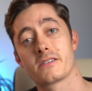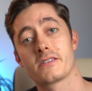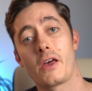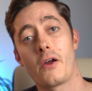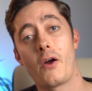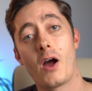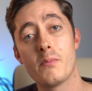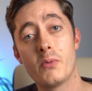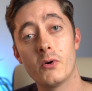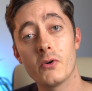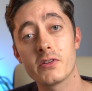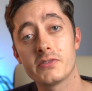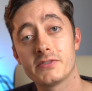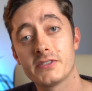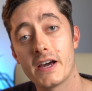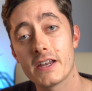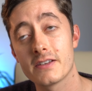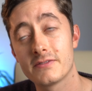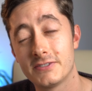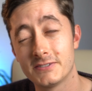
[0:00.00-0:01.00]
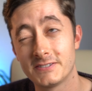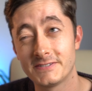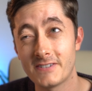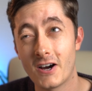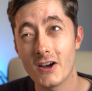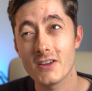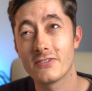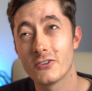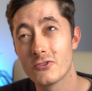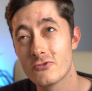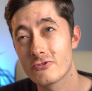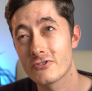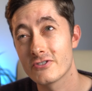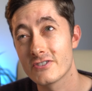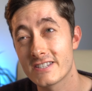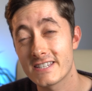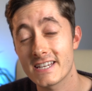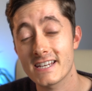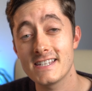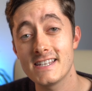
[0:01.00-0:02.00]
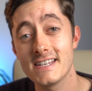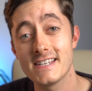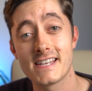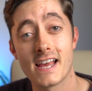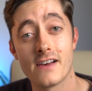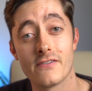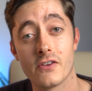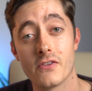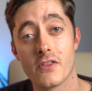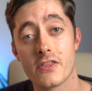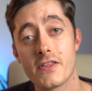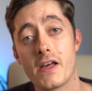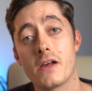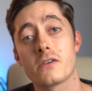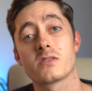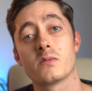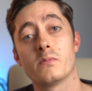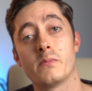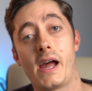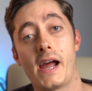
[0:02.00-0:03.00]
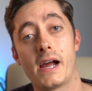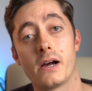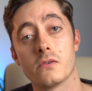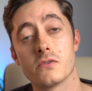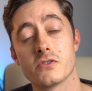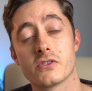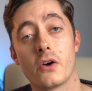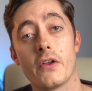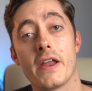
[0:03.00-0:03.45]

So I bought the flat for £567,000